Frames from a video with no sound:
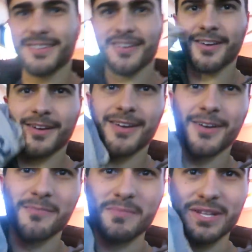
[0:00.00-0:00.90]

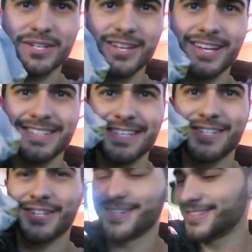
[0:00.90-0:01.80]
a Miller Lite
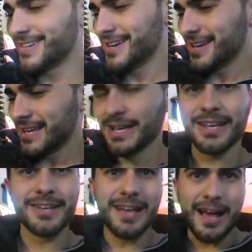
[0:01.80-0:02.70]
t-shirt.
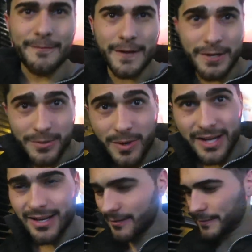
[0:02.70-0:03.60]
I figured why not